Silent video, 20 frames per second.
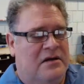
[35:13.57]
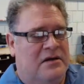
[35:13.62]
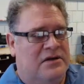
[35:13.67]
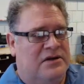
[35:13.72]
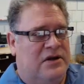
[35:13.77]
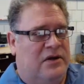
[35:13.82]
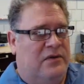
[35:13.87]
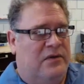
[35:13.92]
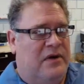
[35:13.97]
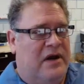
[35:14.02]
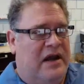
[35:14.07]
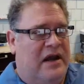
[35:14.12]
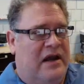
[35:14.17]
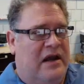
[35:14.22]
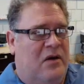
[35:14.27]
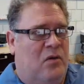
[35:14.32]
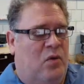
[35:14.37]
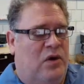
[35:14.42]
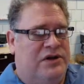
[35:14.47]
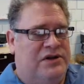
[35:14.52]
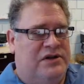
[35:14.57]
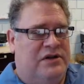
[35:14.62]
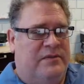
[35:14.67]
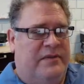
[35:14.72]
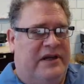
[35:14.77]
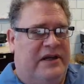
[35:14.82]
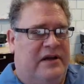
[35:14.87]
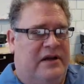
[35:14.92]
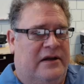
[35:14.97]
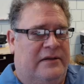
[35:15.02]
So what
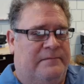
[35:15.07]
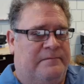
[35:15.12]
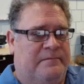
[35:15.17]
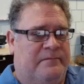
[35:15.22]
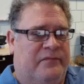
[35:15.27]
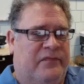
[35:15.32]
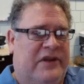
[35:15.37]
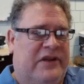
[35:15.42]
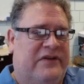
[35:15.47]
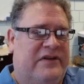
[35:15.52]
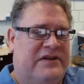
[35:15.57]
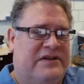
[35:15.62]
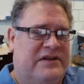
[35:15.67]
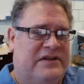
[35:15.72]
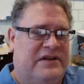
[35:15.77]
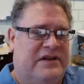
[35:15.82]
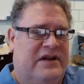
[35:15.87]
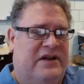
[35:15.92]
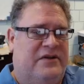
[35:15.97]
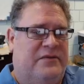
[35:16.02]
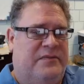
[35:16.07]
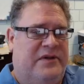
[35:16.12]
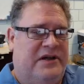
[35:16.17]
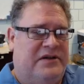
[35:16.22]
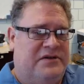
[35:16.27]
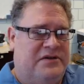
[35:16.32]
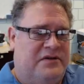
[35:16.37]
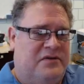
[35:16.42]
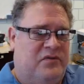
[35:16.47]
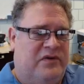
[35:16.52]
should be done? This is another
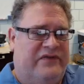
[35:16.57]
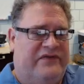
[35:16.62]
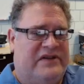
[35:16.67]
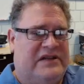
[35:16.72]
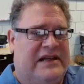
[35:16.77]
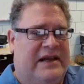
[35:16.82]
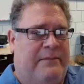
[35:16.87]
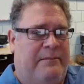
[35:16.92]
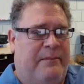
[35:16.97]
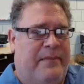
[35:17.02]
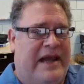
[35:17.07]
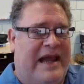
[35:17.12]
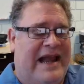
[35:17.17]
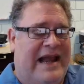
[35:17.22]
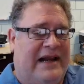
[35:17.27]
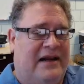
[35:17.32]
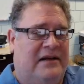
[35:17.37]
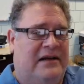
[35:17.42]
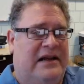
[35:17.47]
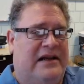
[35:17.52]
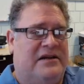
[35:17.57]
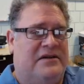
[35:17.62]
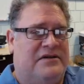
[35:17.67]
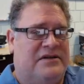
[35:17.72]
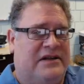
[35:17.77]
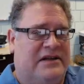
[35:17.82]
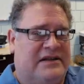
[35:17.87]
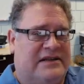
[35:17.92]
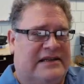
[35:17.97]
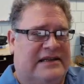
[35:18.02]
picture. We've stepped back. Now you
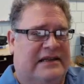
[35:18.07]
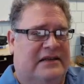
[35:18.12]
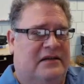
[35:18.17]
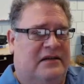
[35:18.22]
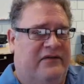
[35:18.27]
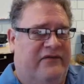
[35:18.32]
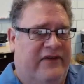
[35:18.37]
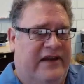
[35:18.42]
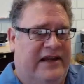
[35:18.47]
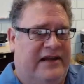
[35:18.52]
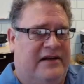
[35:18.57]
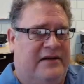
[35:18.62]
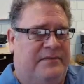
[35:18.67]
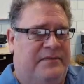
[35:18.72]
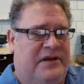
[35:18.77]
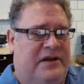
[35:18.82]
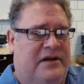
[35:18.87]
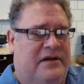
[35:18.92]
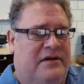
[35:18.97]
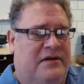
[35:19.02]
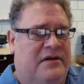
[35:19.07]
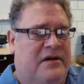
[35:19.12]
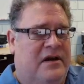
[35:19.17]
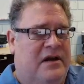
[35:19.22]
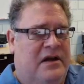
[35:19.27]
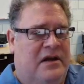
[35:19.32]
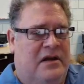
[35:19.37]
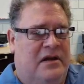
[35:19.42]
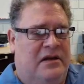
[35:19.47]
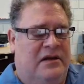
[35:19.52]
see a ceiling fan up here.
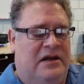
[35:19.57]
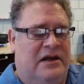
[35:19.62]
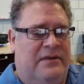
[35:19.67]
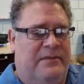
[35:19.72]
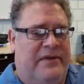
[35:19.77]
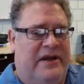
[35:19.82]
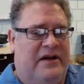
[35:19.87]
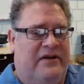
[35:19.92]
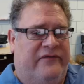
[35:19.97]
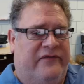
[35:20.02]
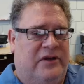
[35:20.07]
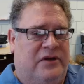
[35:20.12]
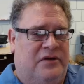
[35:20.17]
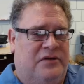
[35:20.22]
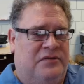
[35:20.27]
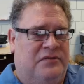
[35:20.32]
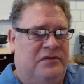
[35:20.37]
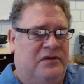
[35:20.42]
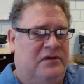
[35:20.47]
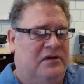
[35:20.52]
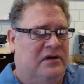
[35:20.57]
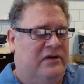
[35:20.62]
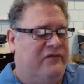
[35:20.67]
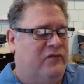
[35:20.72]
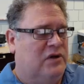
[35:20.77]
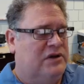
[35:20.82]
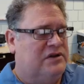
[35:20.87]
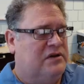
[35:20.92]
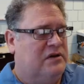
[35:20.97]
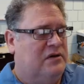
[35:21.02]
Get a better view
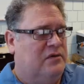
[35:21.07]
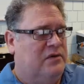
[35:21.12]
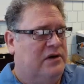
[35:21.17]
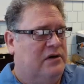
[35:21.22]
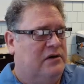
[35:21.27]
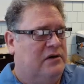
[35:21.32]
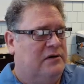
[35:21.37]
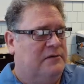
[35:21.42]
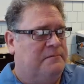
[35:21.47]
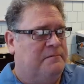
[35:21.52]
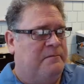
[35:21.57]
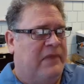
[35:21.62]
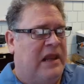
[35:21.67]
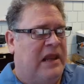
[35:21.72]
of what's going on.